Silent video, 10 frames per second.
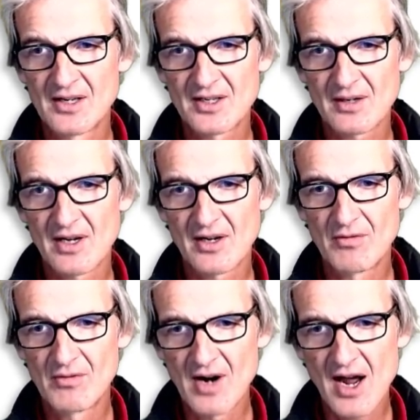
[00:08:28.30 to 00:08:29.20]
So we
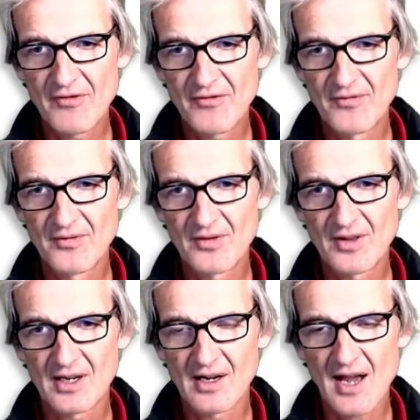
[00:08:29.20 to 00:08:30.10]
can rough
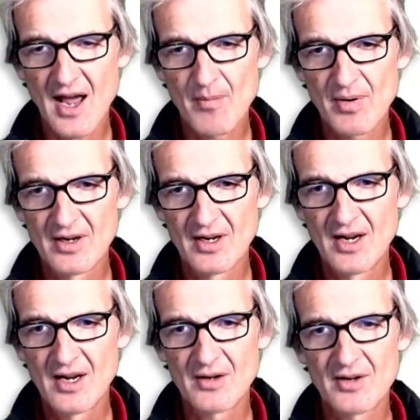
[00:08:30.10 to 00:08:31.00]
the club,
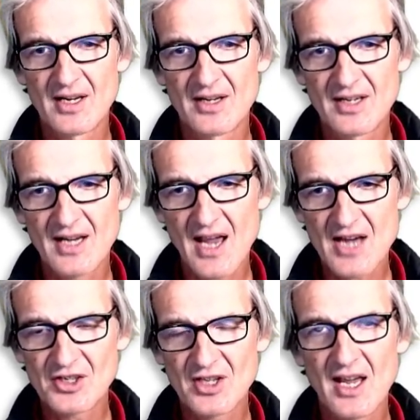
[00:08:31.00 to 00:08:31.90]
we can
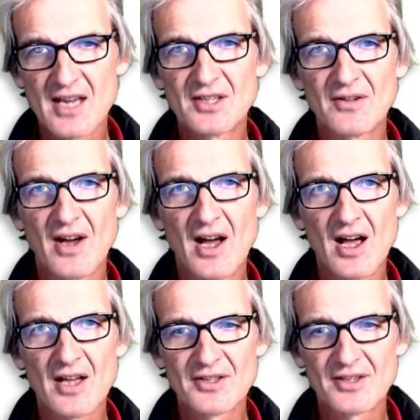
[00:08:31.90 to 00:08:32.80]
cash the Ace of
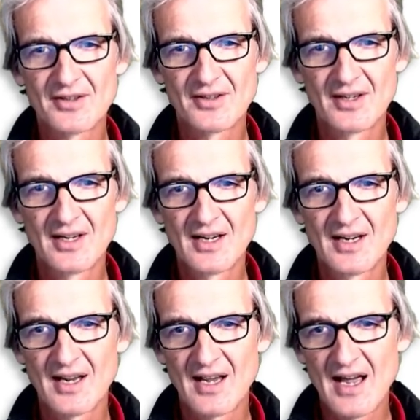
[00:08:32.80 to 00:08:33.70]
Hearts,
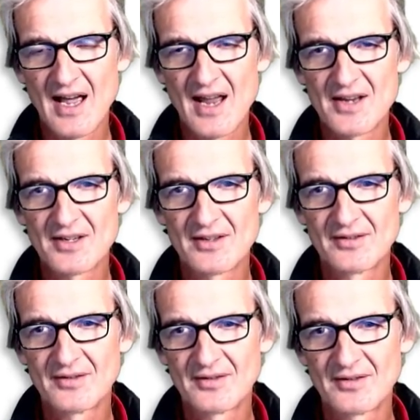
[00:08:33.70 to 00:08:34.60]
and
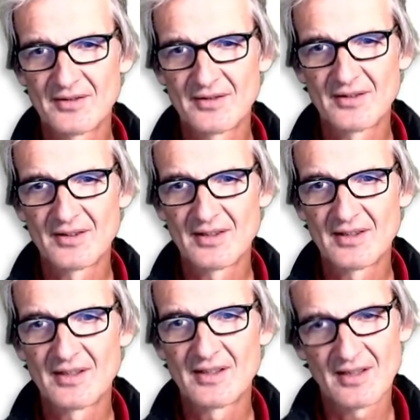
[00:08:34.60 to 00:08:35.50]

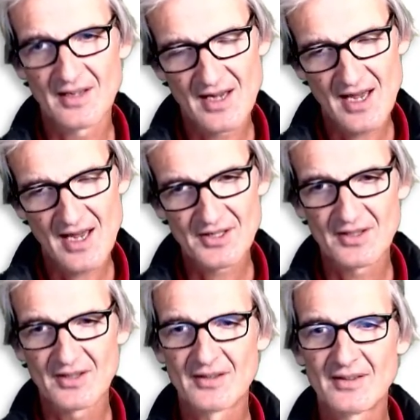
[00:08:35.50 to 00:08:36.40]

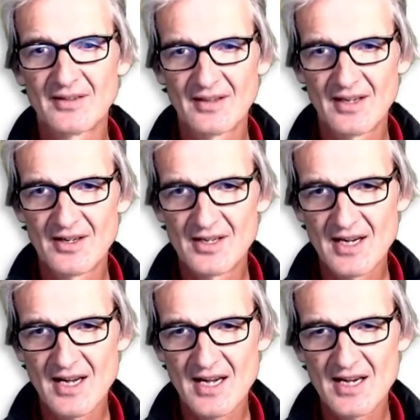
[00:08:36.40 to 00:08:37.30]
yes,
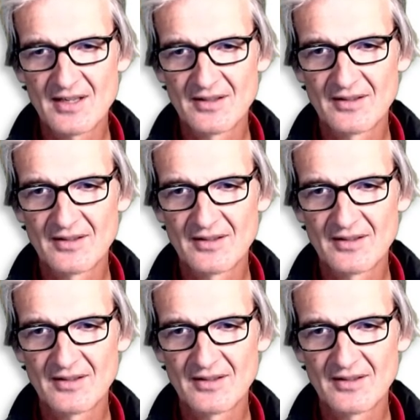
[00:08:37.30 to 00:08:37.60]
indeed,